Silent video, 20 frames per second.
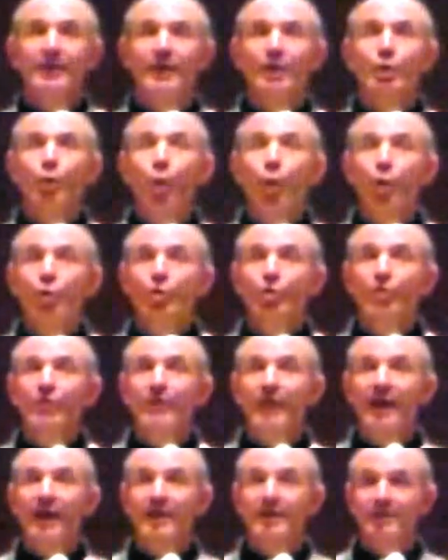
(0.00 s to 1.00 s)
In
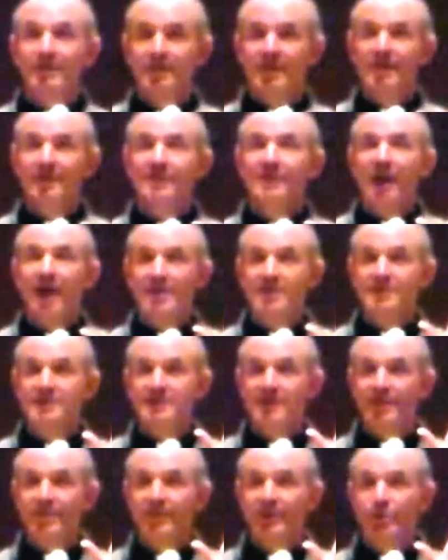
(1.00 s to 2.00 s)
order that God's
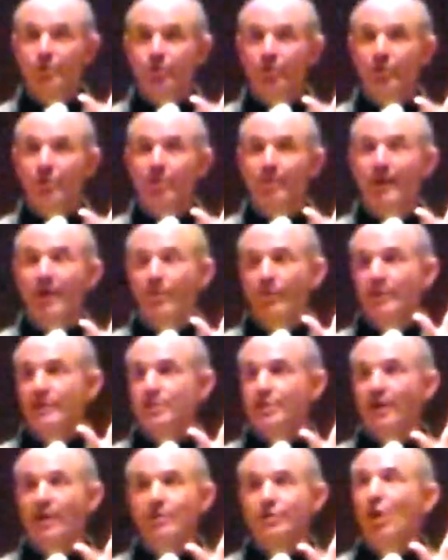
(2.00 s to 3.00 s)
saving truth might
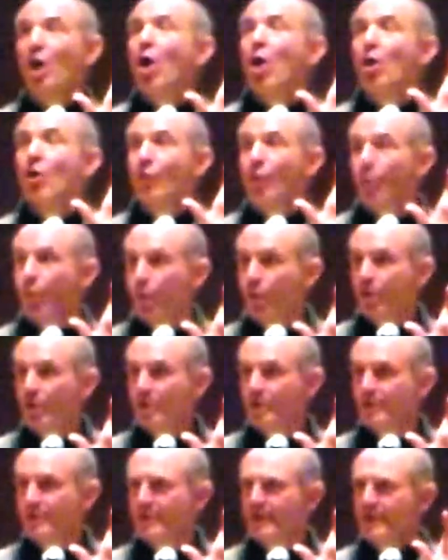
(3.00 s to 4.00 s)
reach out to all the
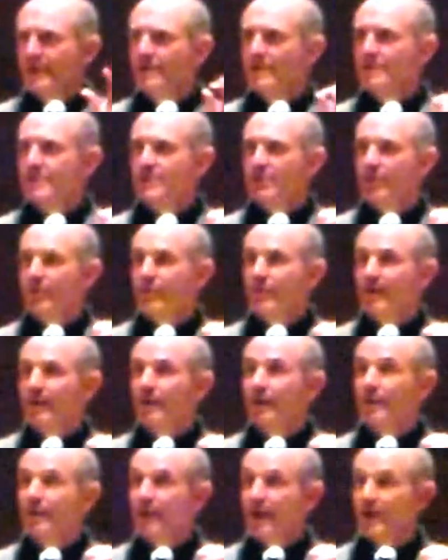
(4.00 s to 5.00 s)
world. So
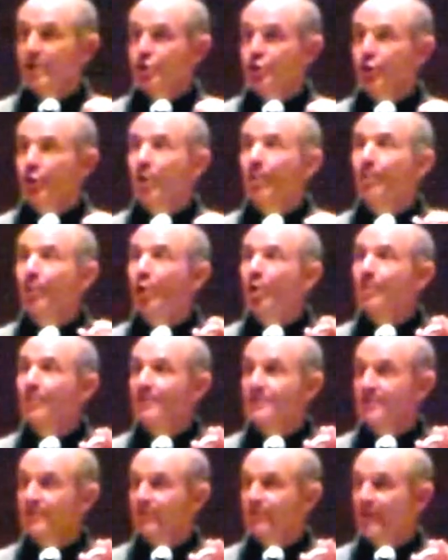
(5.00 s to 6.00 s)
the election or
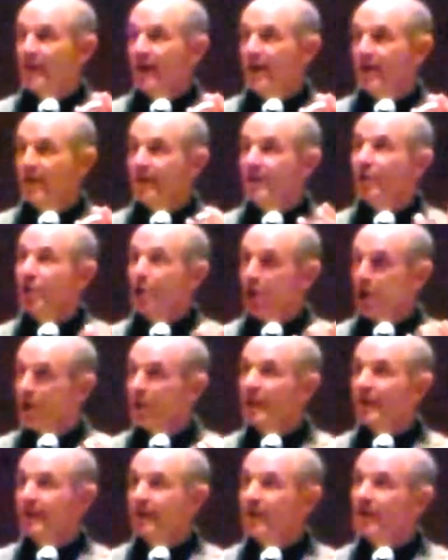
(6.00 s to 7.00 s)
purpose of God in
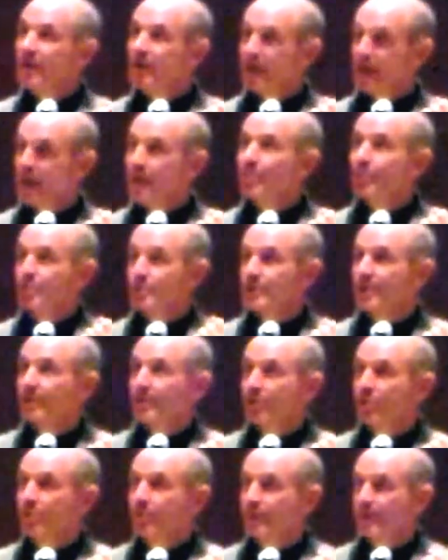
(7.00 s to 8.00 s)
calling a
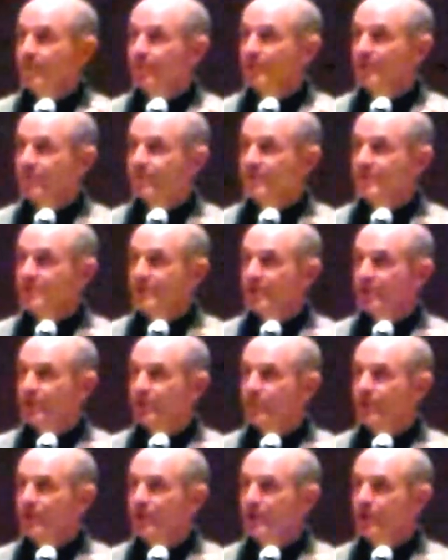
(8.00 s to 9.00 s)
particular people of his
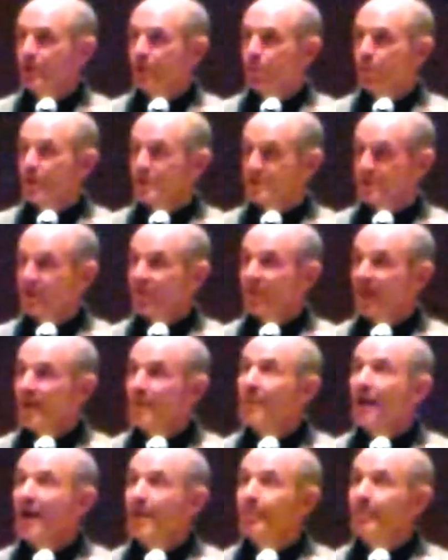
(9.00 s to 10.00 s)
own was that
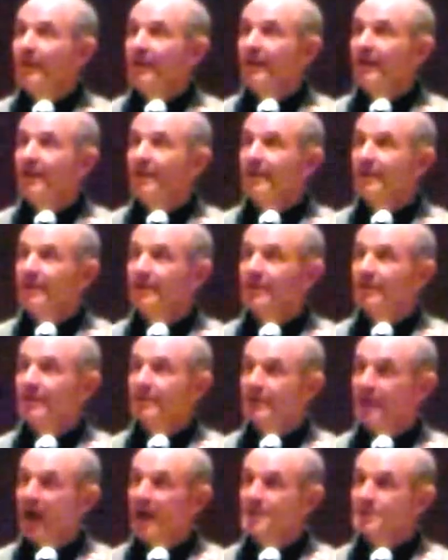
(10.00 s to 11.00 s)
they might be
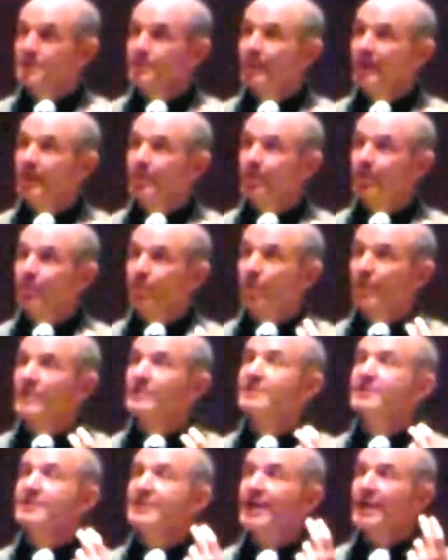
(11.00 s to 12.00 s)
God's people for
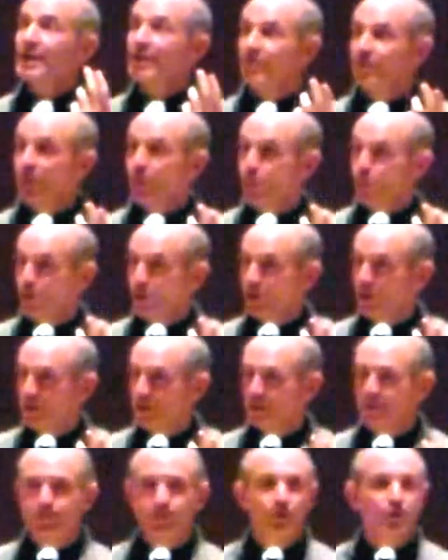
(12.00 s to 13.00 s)
the sake of the
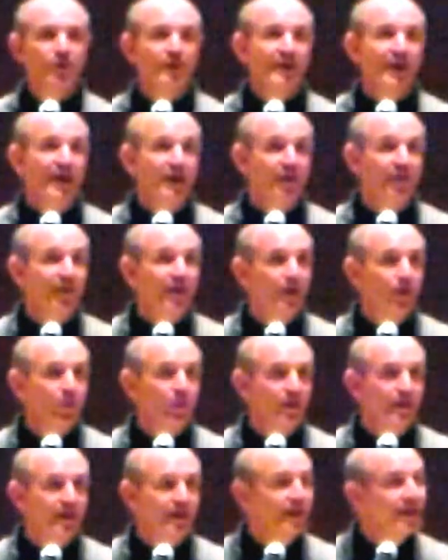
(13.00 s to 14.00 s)
world, if you look at it
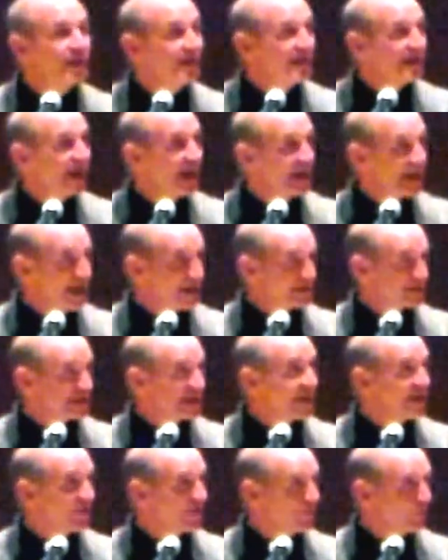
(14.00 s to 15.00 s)
that way. And
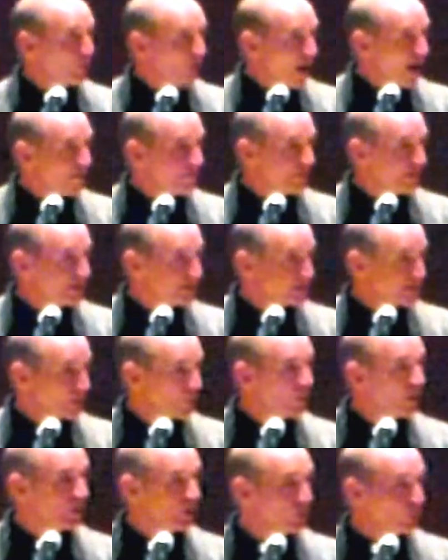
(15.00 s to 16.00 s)
Isaiah the prophet is
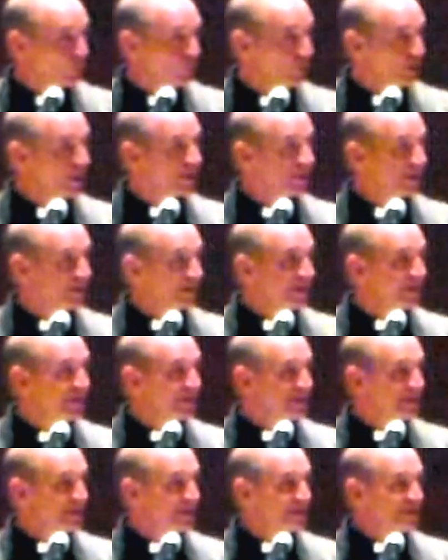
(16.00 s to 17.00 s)
the one who
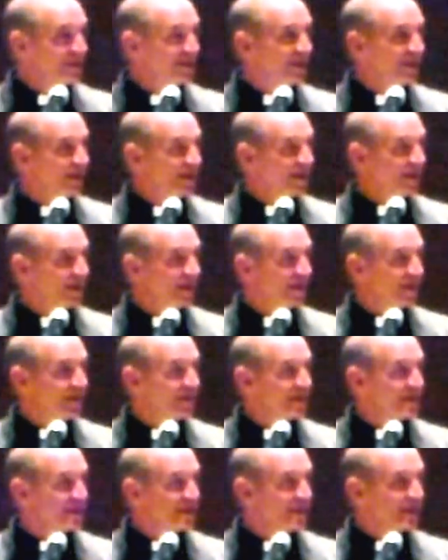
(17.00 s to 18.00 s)
really
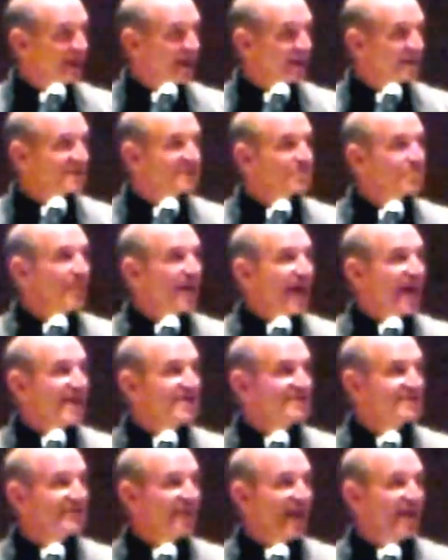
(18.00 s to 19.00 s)
uh,
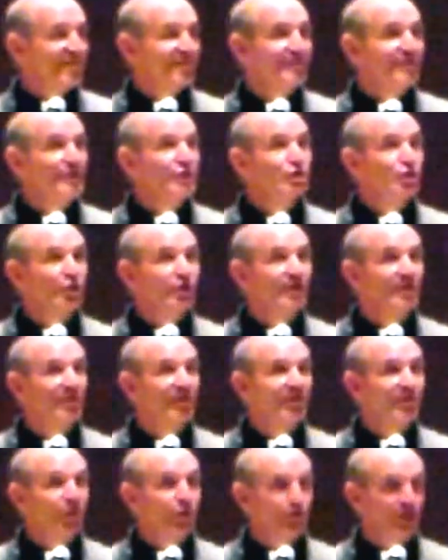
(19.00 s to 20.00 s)
expands that vision
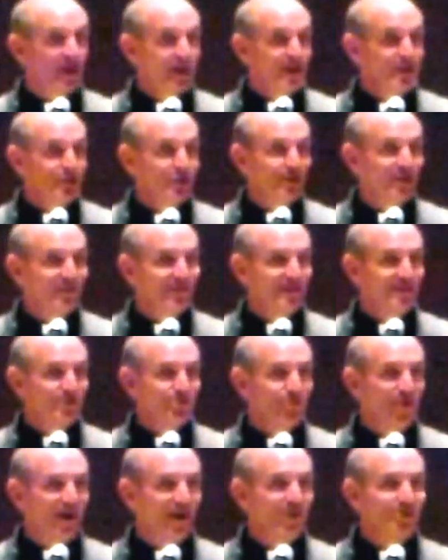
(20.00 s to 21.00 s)
of the vocation of
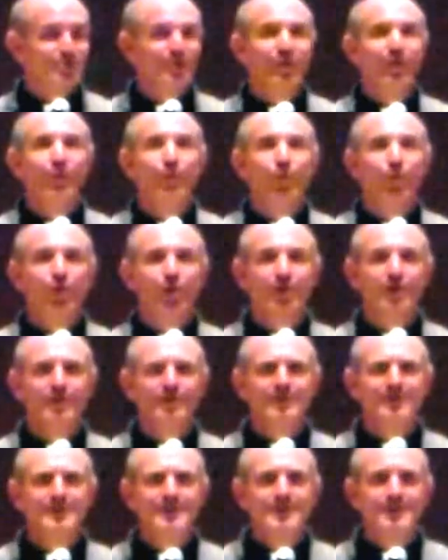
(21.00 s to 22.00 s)
Israel to the
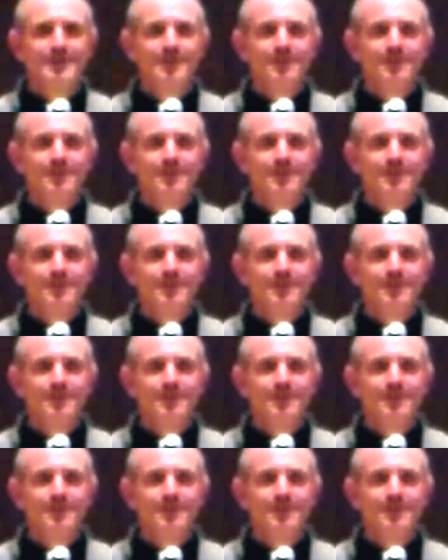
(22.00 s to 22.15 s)
world.